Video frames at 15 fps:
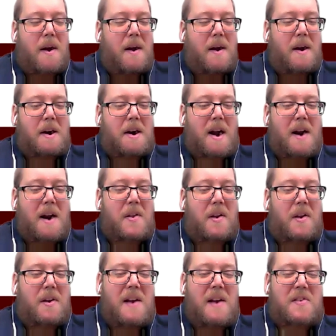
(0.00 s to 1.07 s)
kind of the
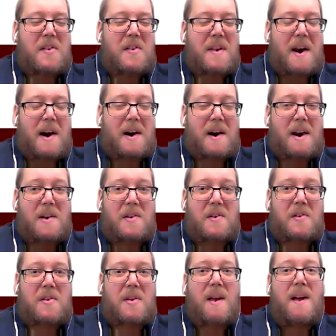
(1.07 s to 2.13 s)
lesson there is
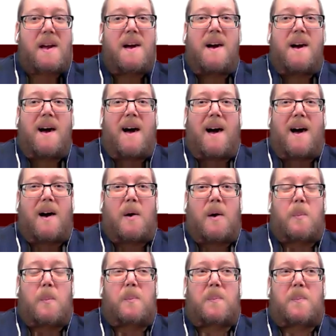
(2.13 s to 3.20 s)

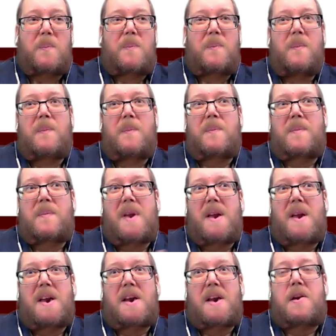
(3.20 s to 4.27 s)

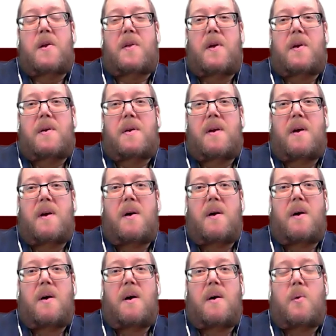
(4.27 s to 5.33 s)
that
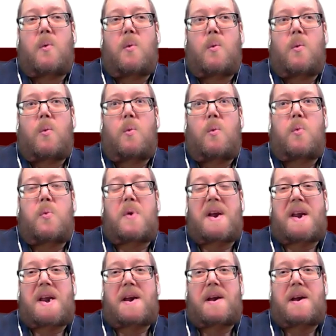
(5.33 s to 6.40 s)

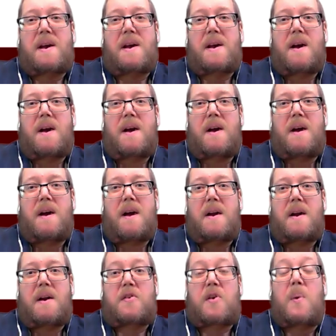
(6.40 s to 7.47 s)
we
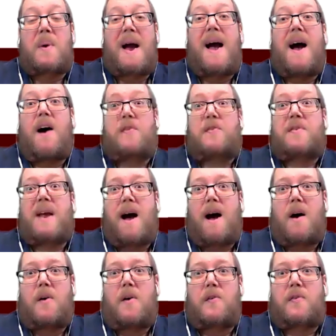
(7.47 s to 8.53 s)
don't have to have
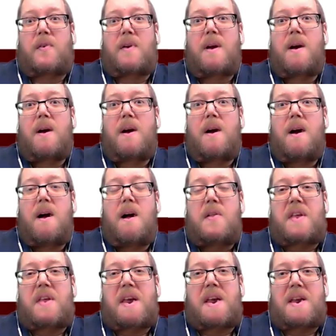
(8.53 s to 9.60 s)

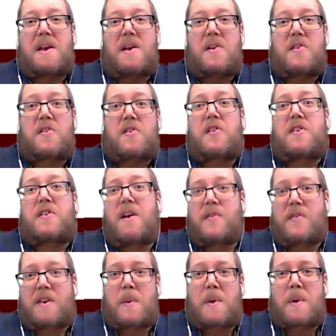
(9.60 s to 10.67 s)
the certificate, we don't
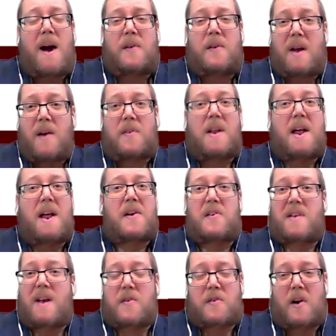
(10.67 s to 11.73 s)
have to have letters
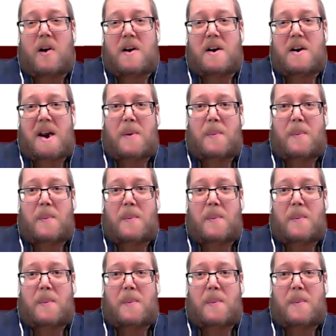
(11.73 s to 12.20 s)
after our name.